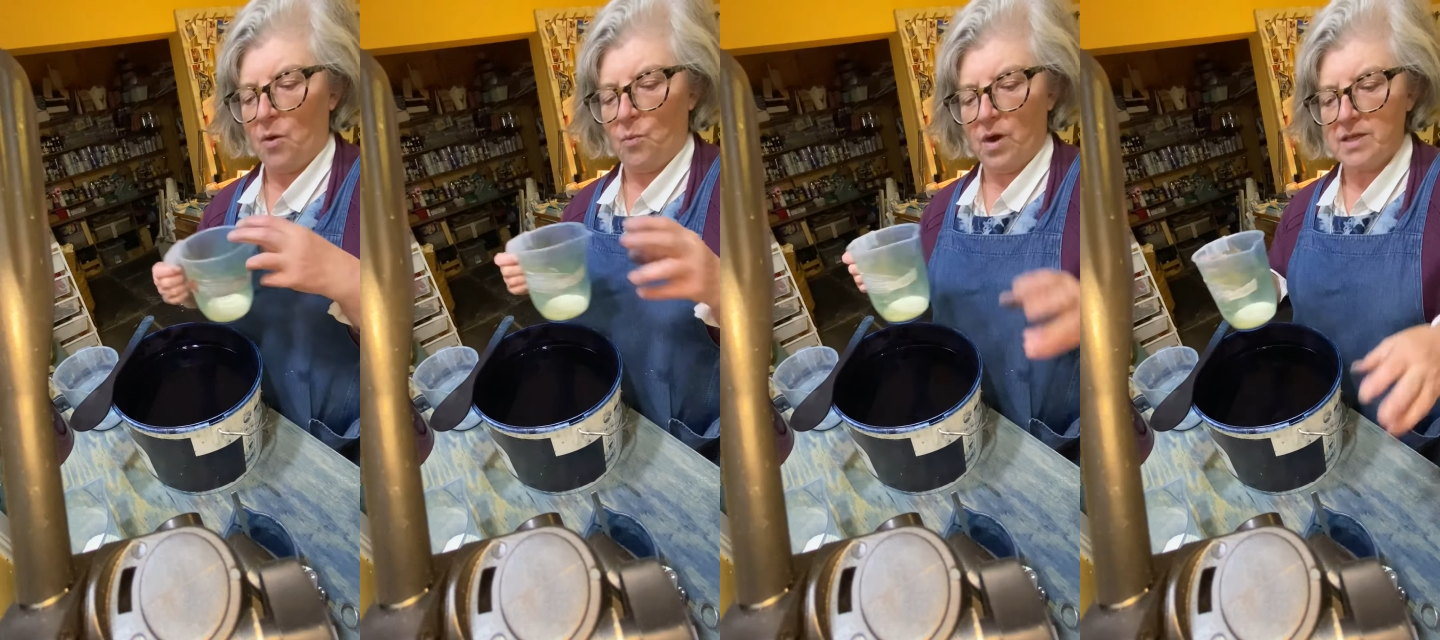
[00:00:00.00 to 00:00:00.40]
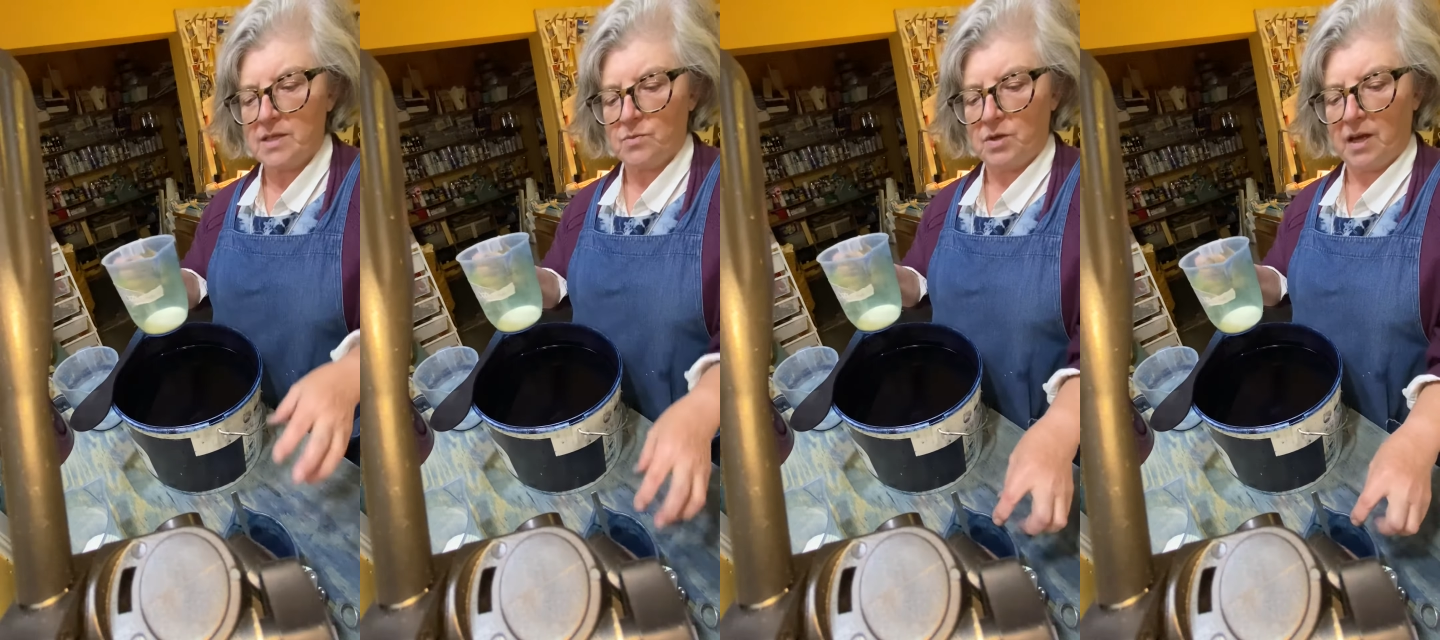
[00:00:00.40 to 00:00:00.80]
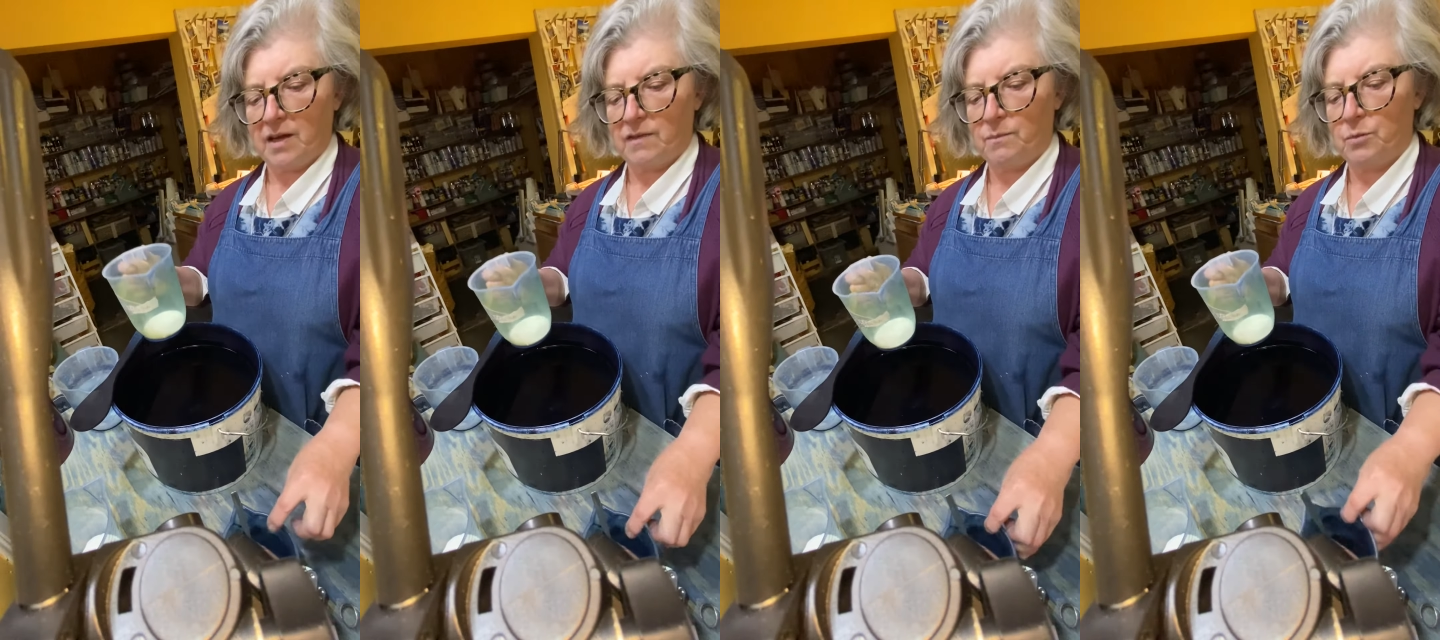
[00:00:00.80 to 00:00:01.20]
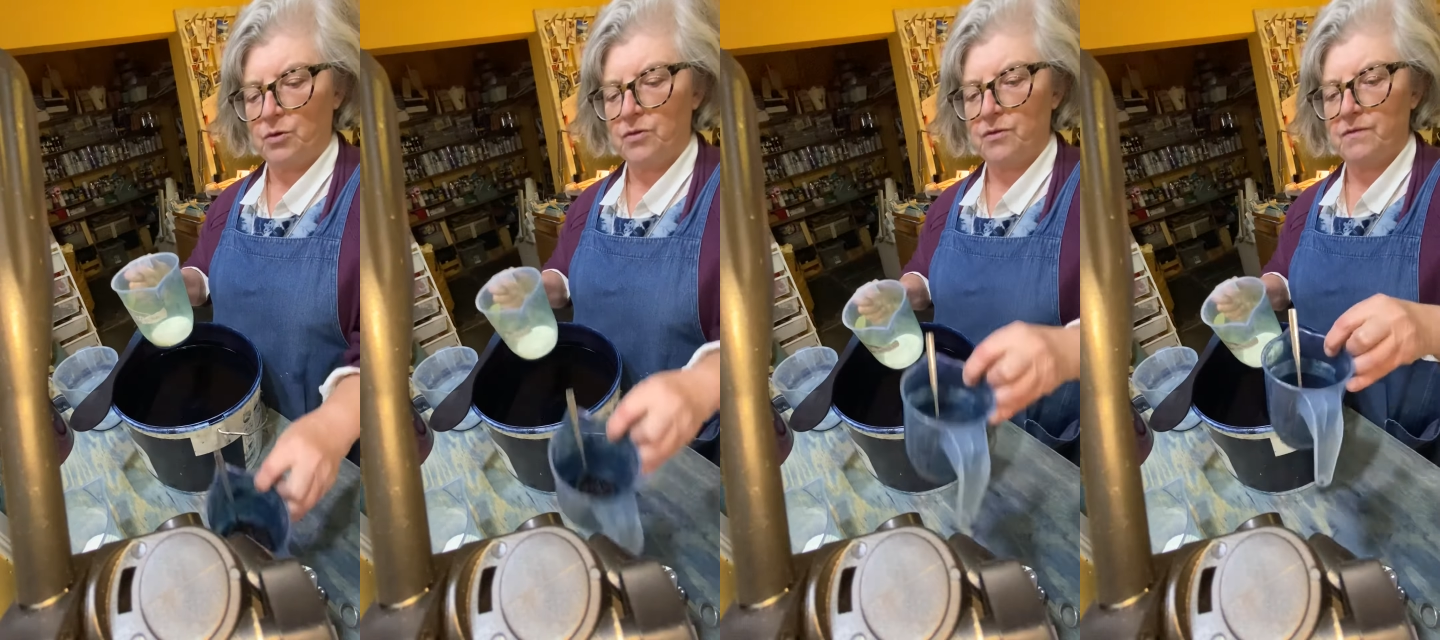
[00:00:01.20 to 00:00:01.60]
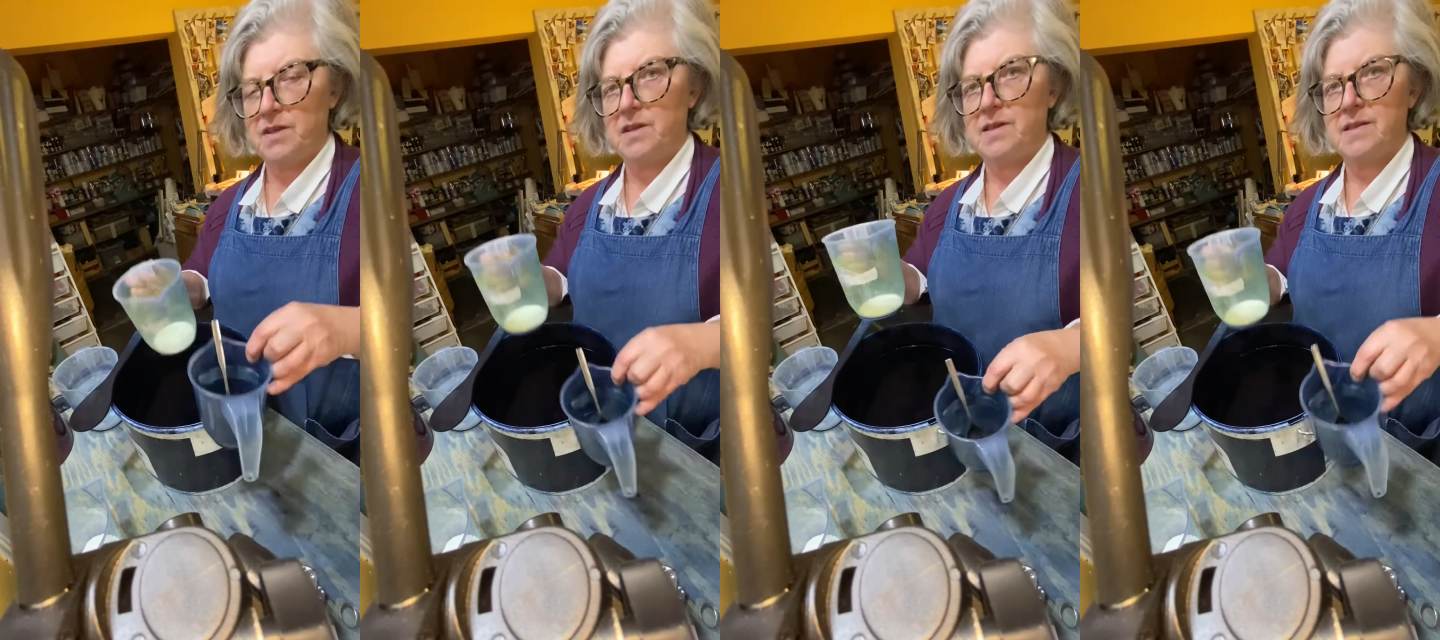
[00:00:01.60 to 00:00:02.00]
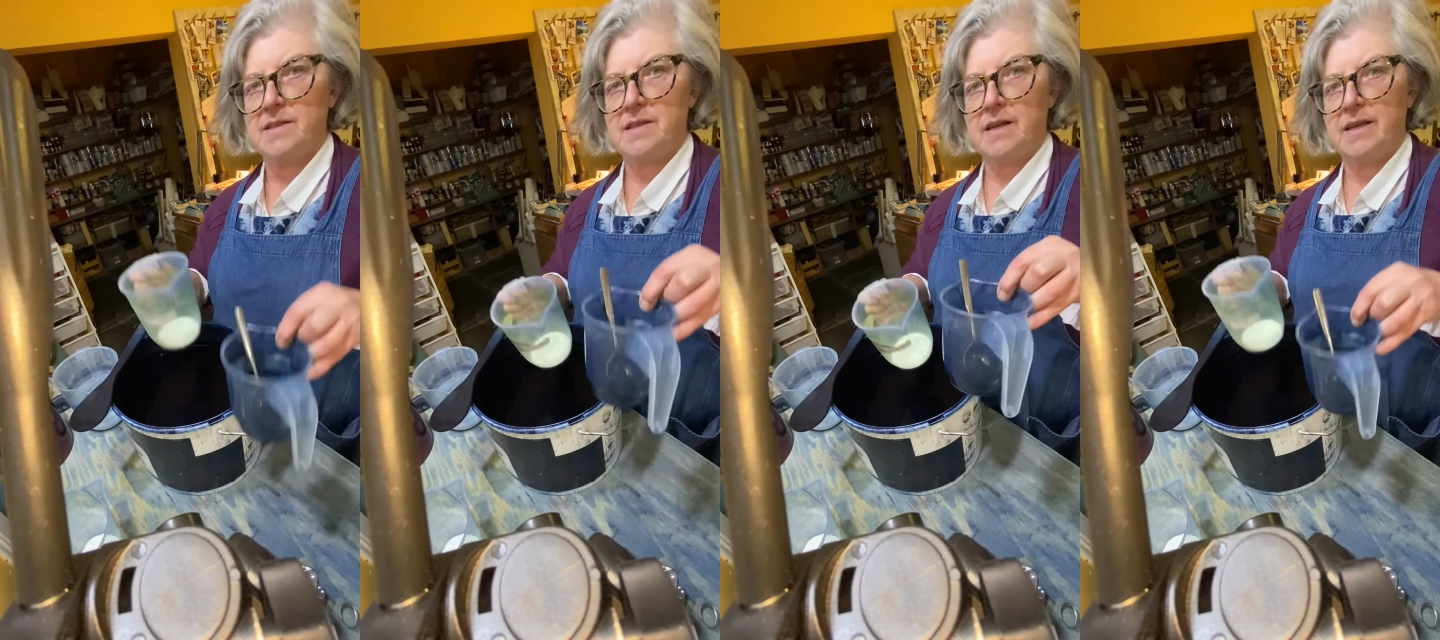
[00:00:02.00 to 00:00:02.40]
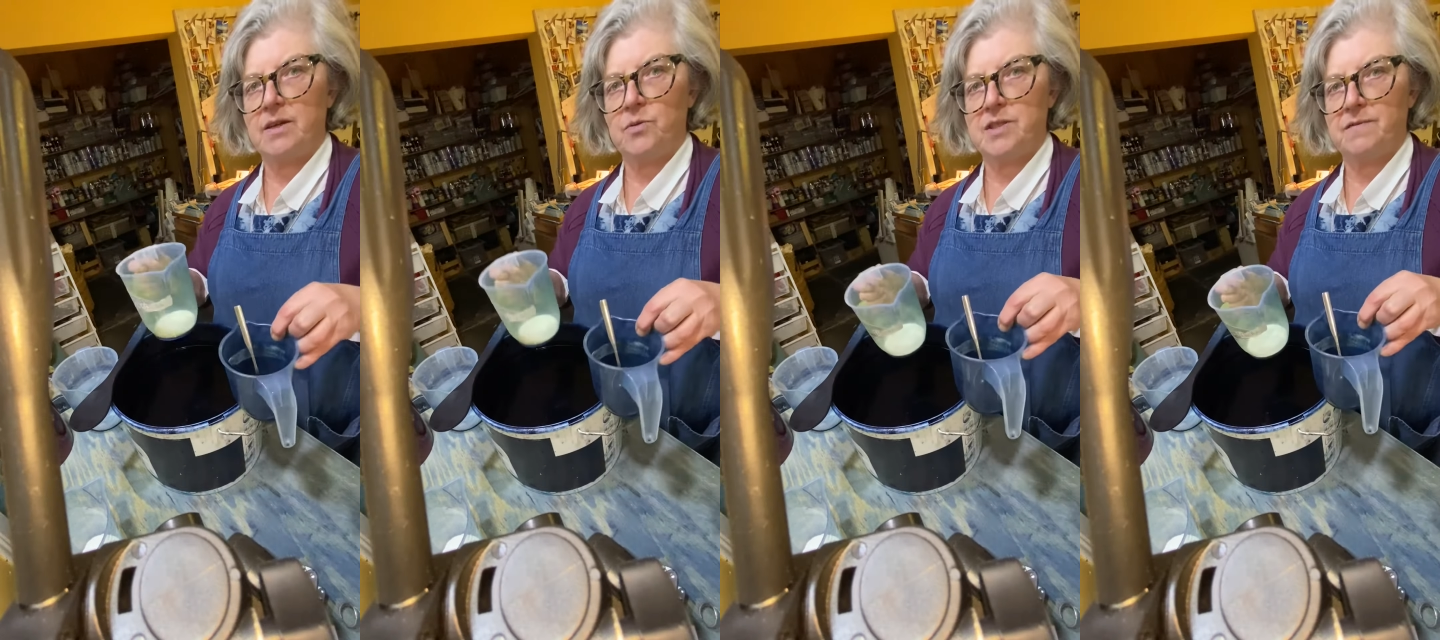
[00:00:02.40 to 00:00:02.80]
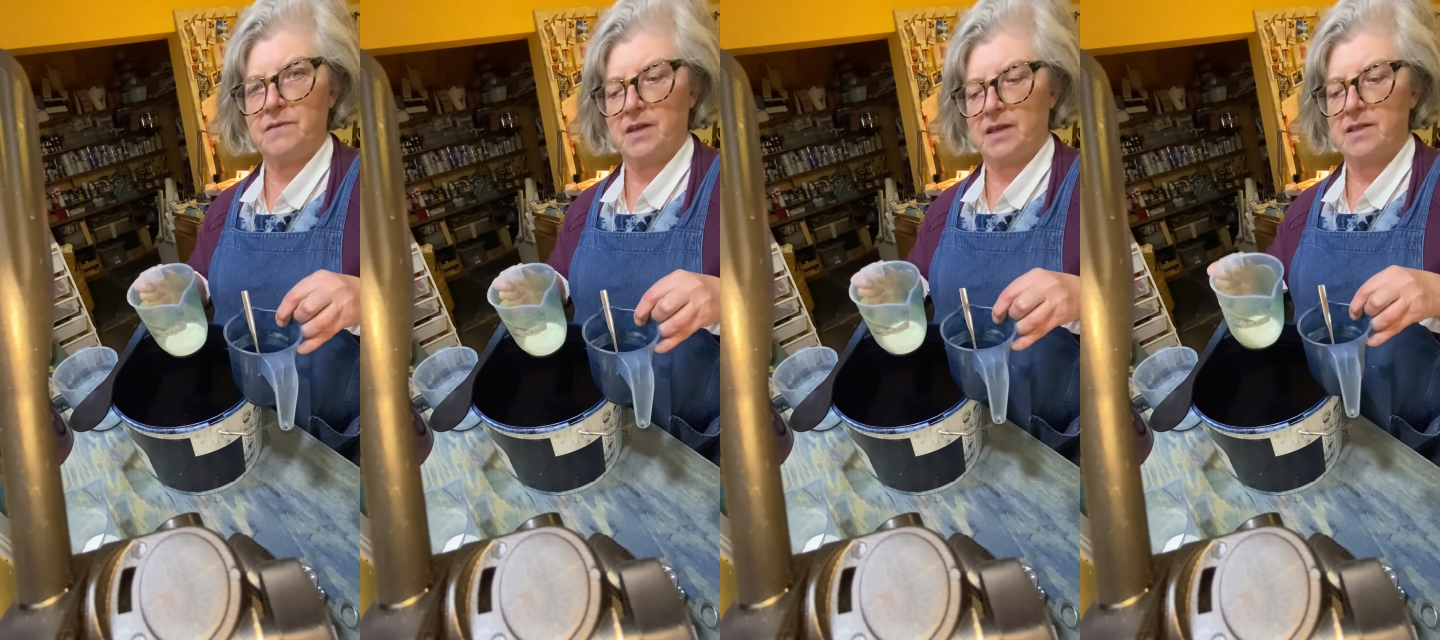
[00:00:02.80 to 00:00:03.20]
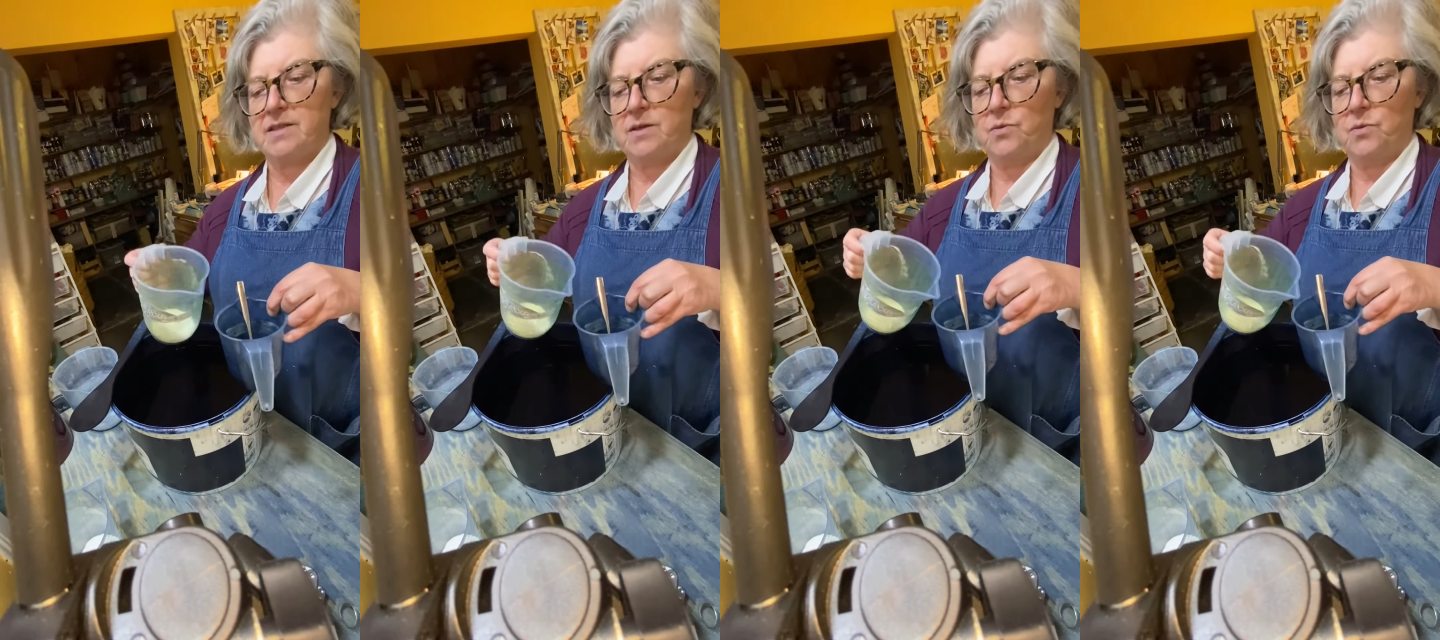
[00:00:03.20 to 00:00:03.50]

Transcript: Once we have both of these liquidified,